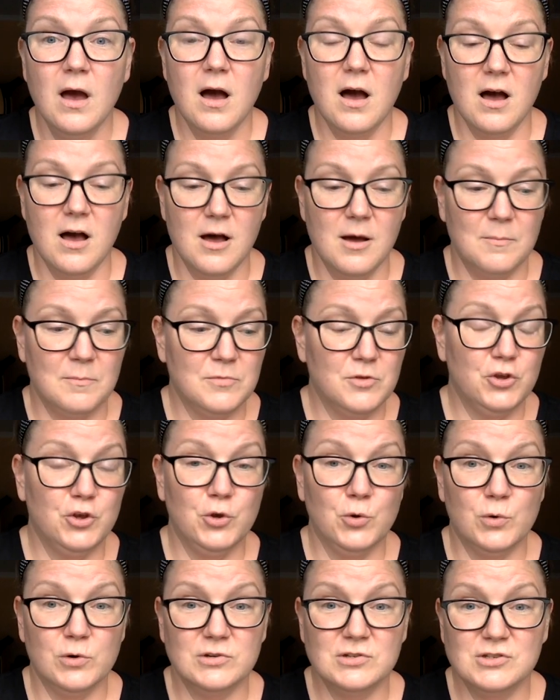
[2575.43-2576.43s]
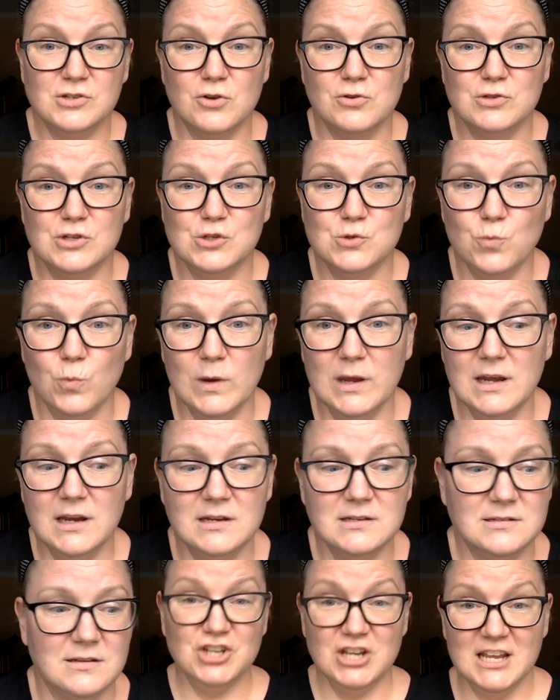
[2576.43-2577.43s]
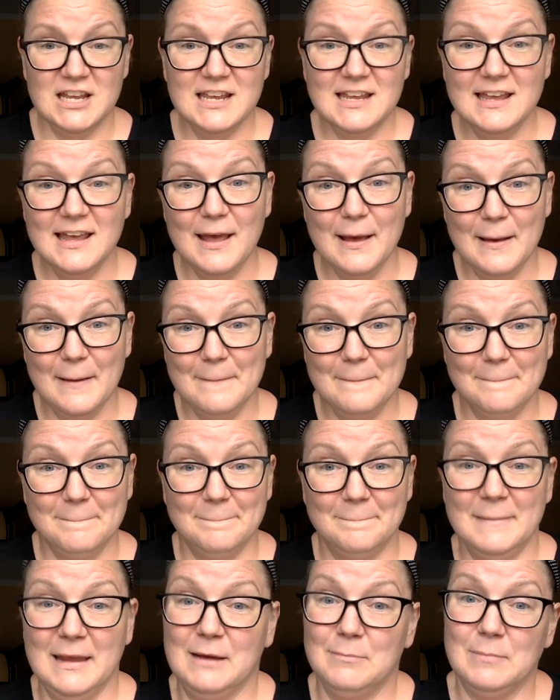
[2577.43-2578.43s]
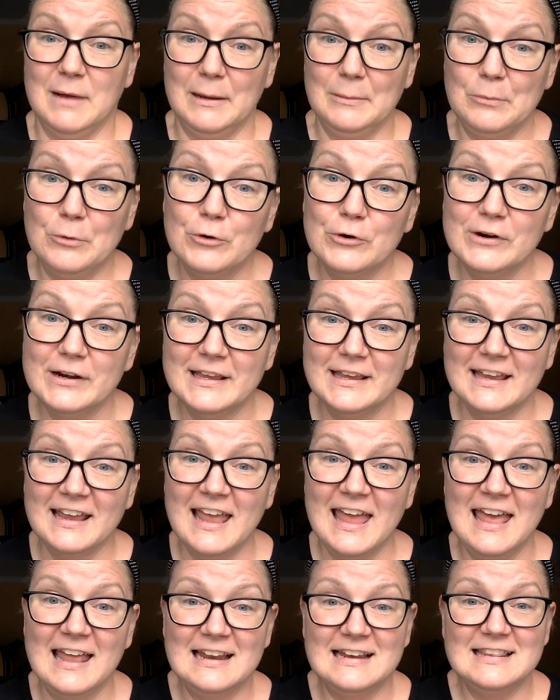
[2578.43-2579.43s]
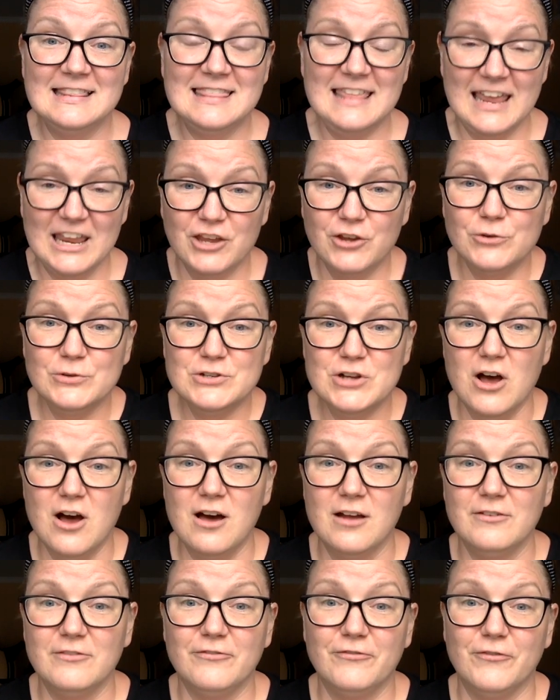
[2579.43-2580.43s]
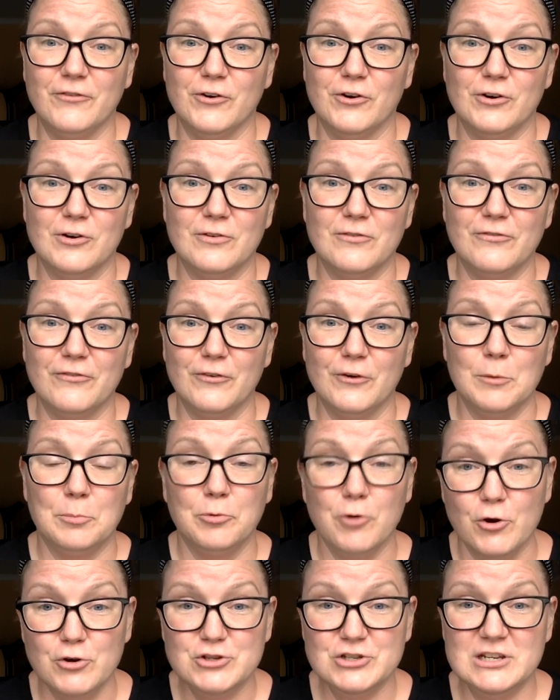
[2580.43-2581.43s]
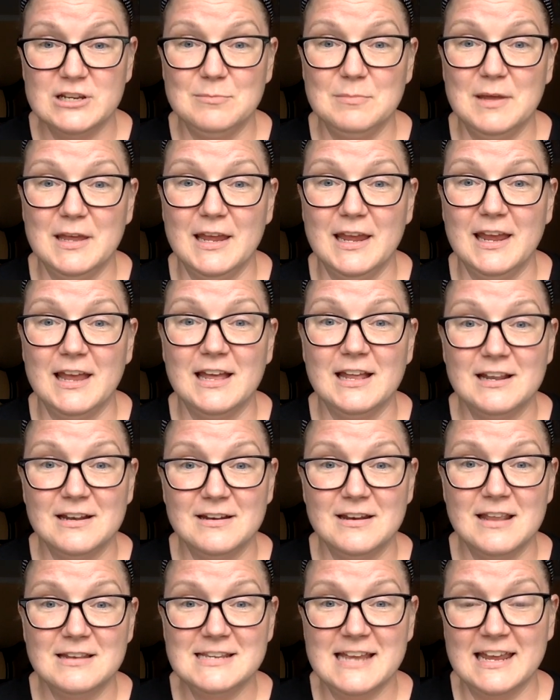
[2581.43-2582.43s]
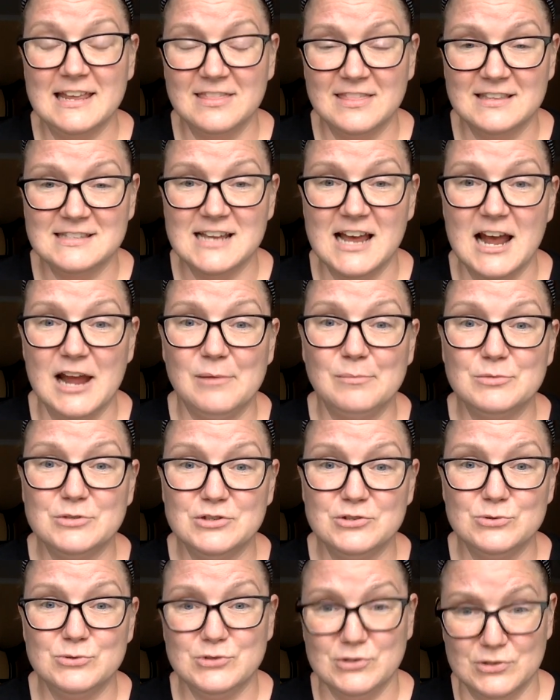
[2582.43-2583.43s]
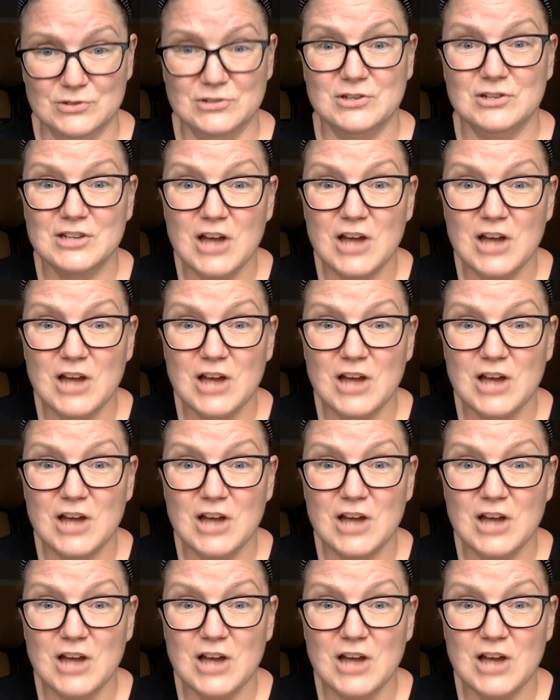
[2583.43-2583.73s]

Um, you are so sweet. She made my morning, and thank you, Dawn, for for approaching me and taking the time to to